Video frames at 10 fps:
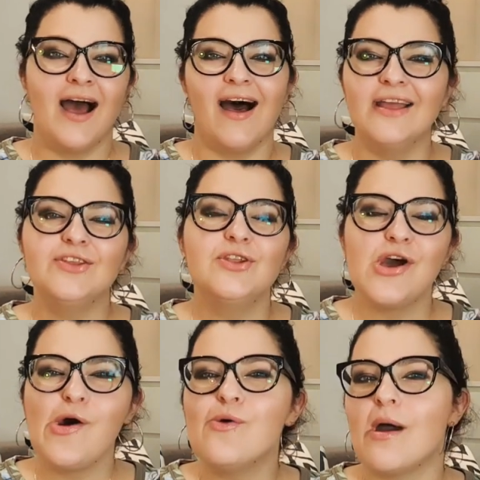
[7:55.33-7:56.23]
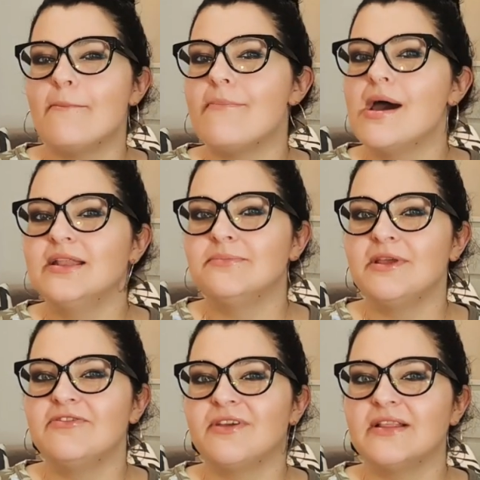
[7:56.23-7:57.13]
I don't know, I might
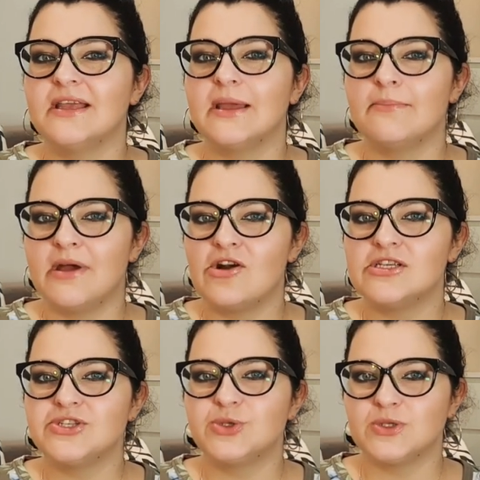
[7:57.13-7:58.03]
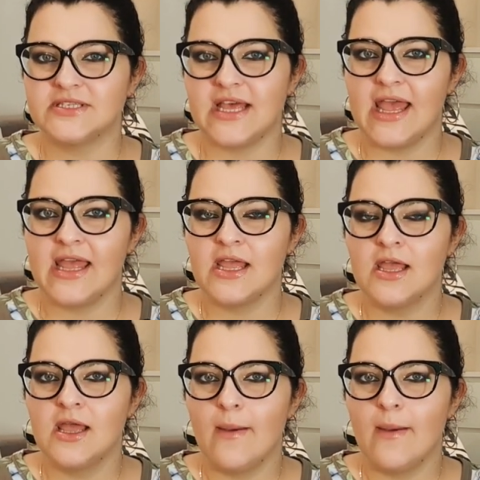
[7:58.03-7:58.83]
be feeling embarrassed to say